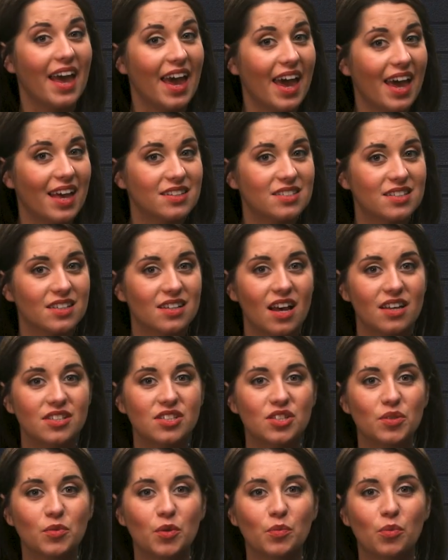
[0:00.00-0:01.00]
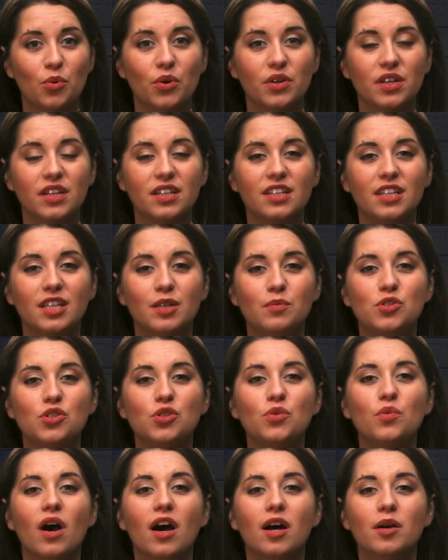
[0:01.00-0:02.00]
And custom reporting keeps
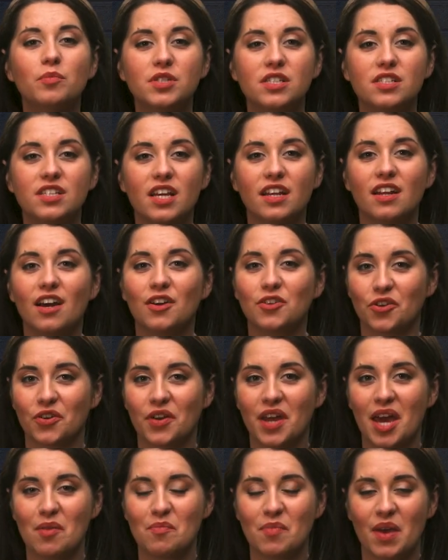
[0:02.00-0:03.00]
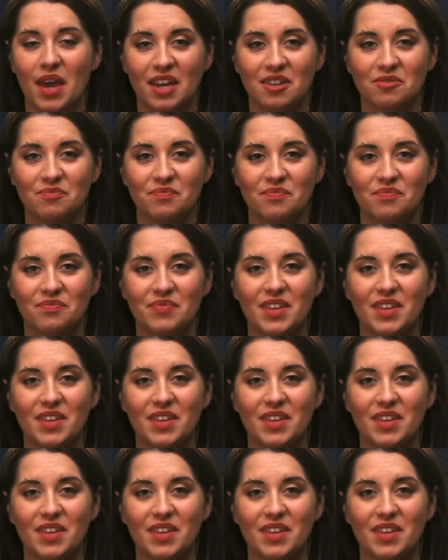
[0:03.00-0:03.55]
you up to date on your campaign.